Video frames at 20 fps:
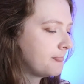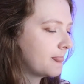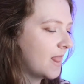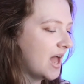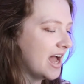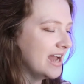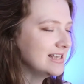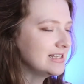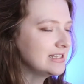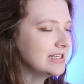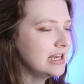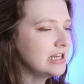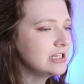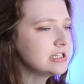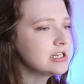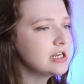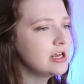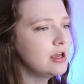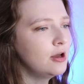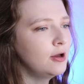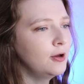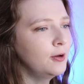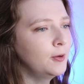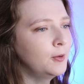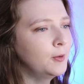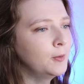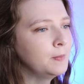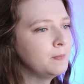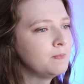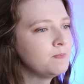I say to
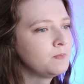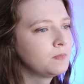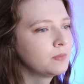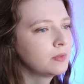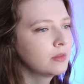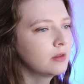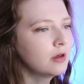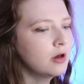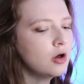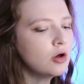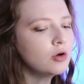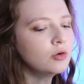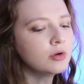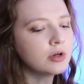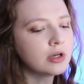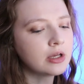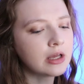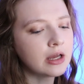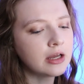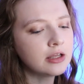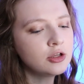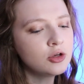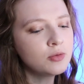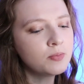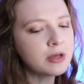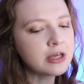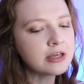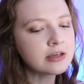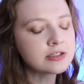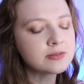you, oh, can you
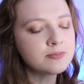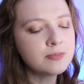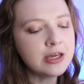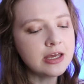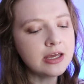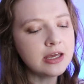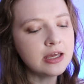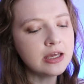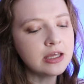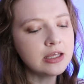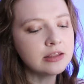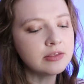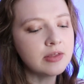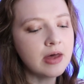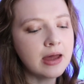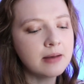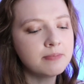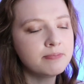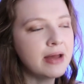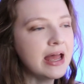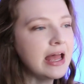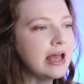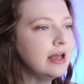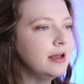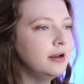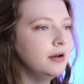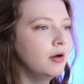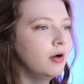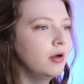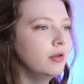pass me that
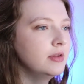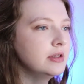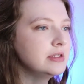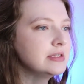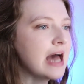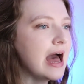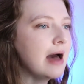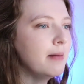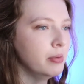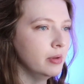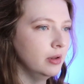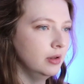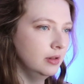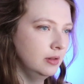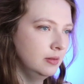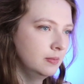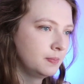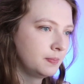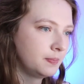pen on the table?